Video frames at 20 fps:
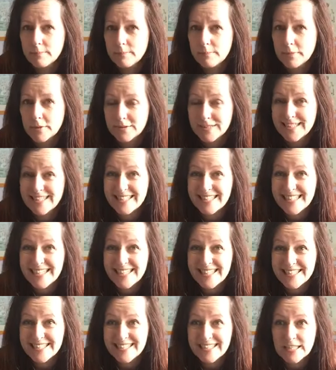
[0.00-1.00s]
But it
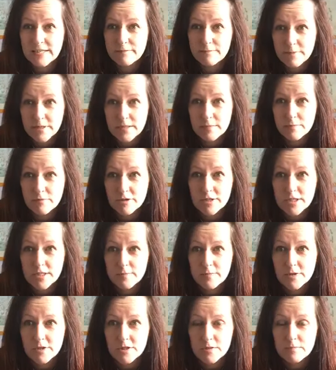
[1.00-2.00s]
did, and I've been pretty
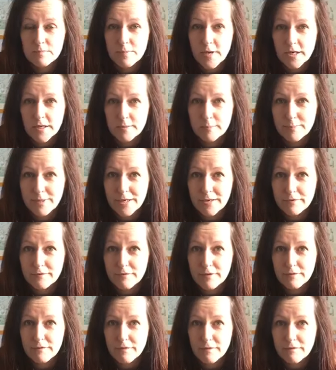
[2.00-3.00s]
much period
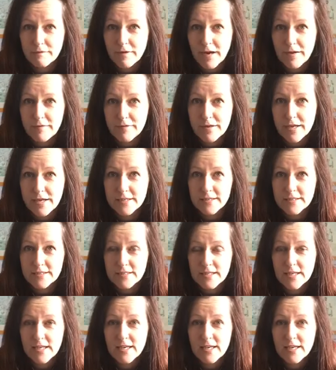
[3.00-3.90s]
pain-free for 5 years.